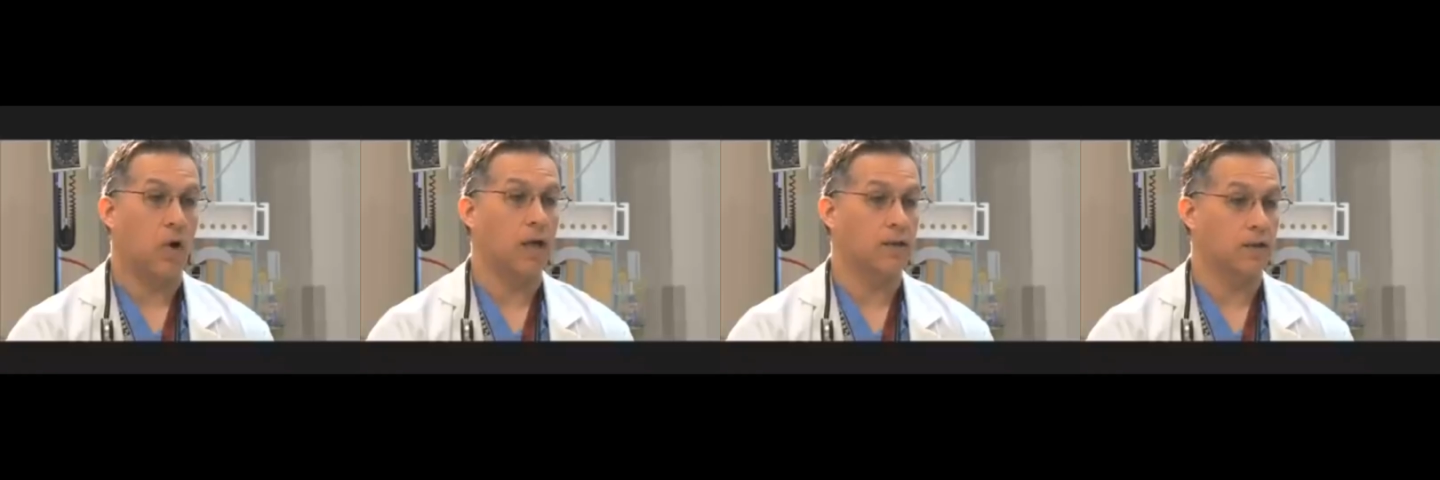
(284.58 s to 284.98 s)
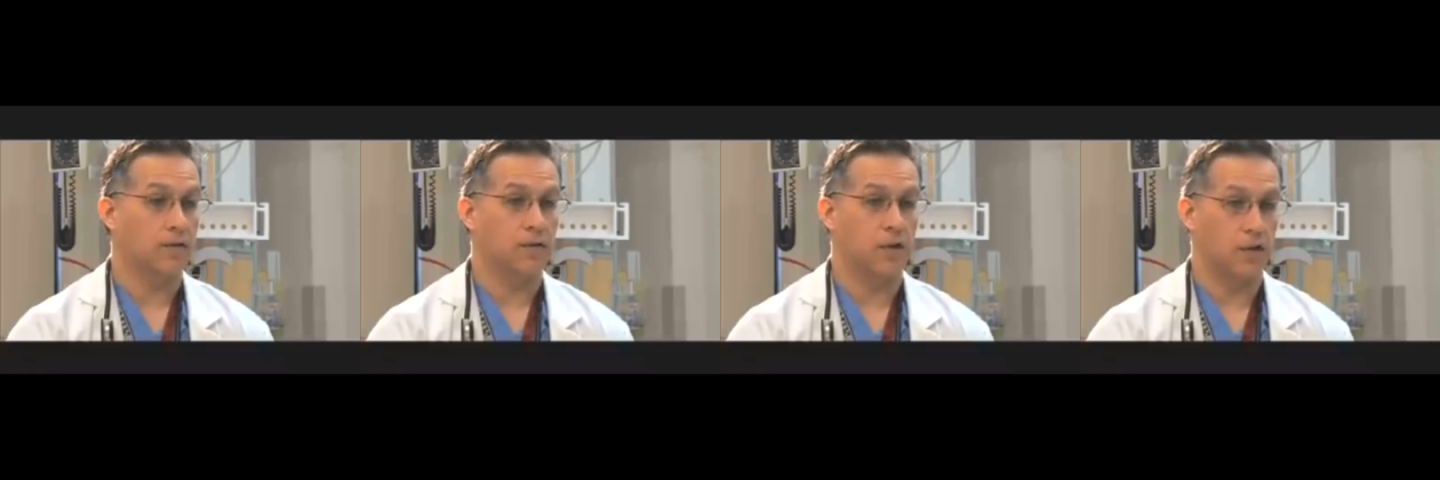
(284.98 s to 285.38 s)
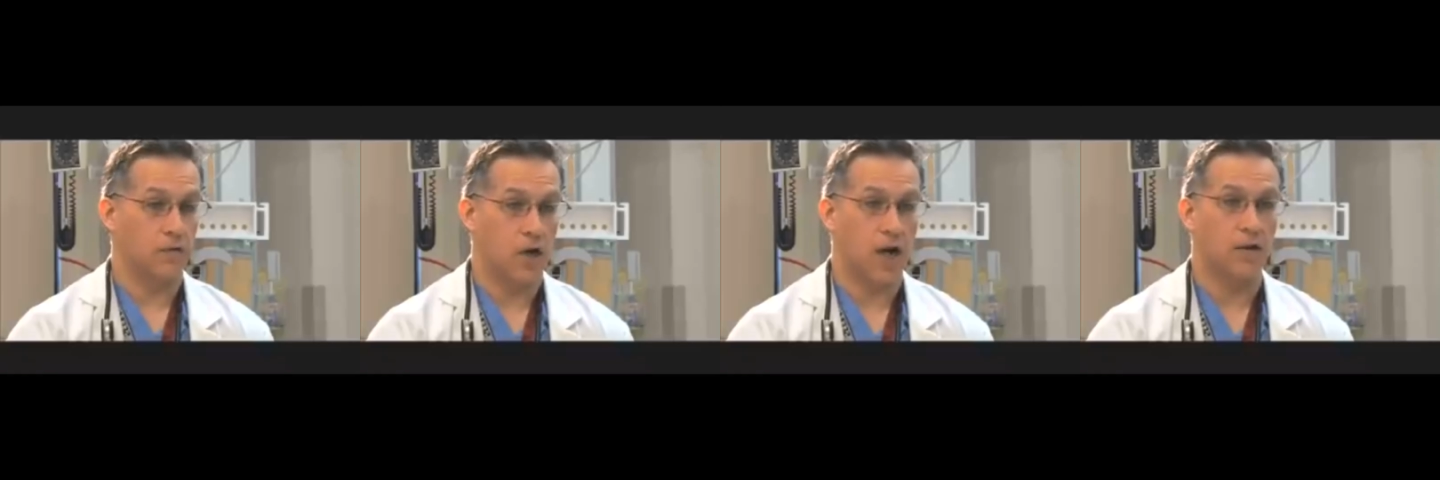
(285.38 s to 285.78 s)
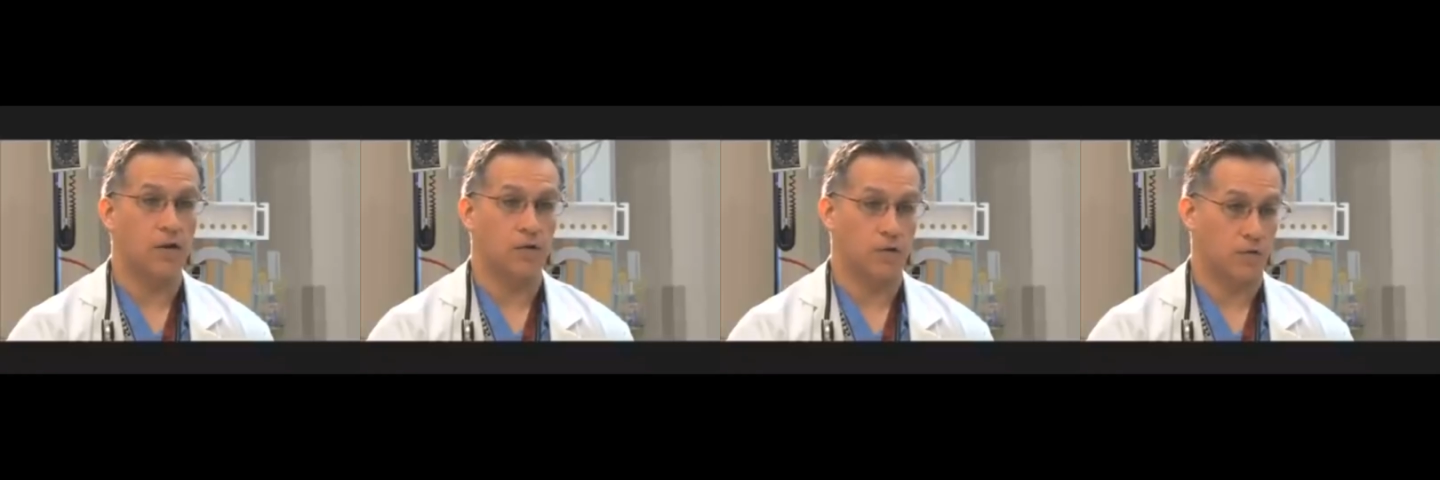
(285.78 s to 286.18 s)
Christ, as the Son of God,
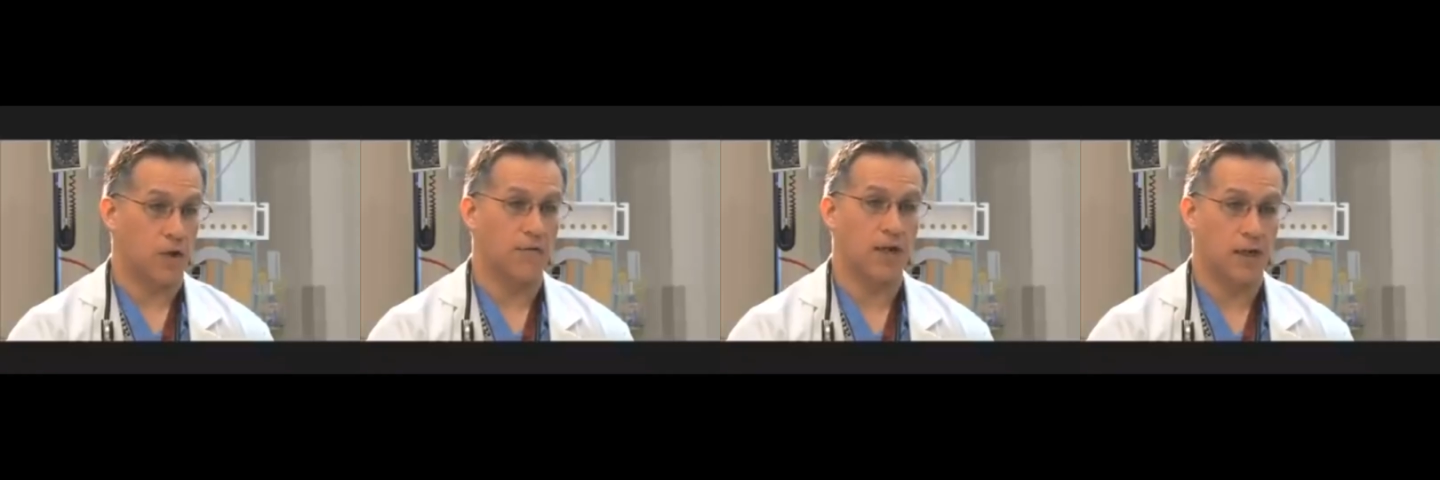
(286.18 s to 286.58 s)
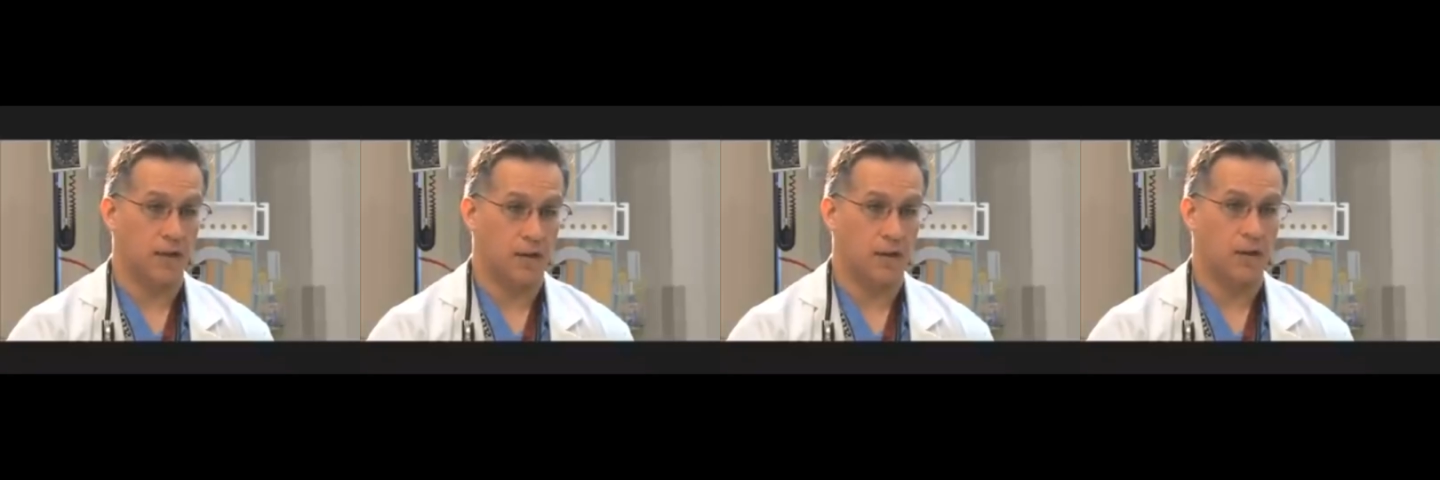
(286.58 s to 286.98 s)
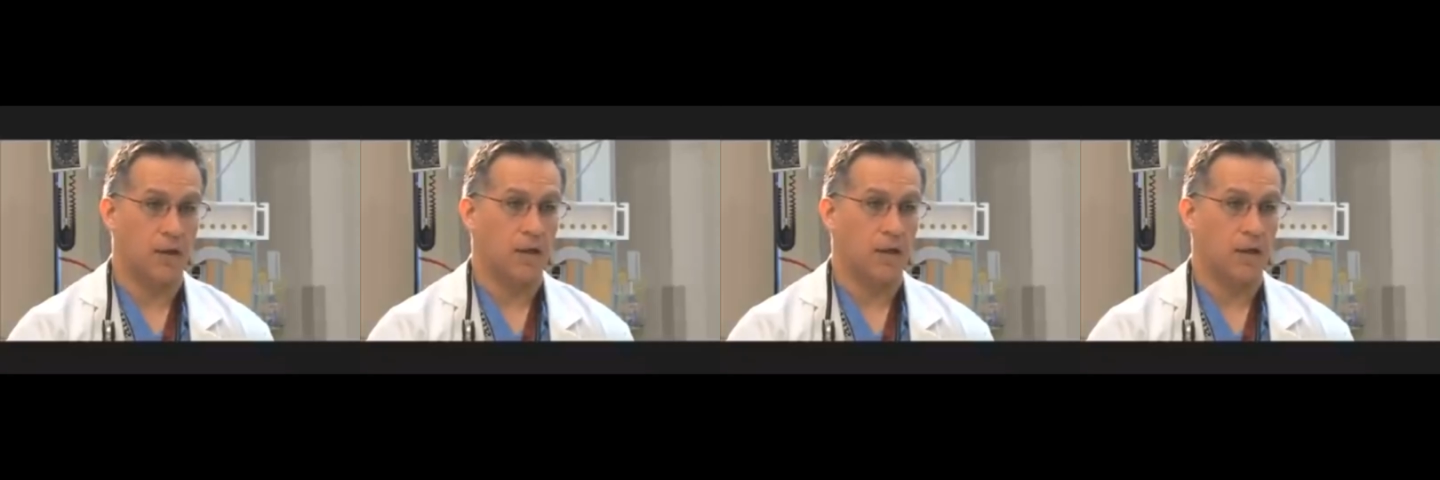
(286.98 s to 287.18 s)
could have survived anything.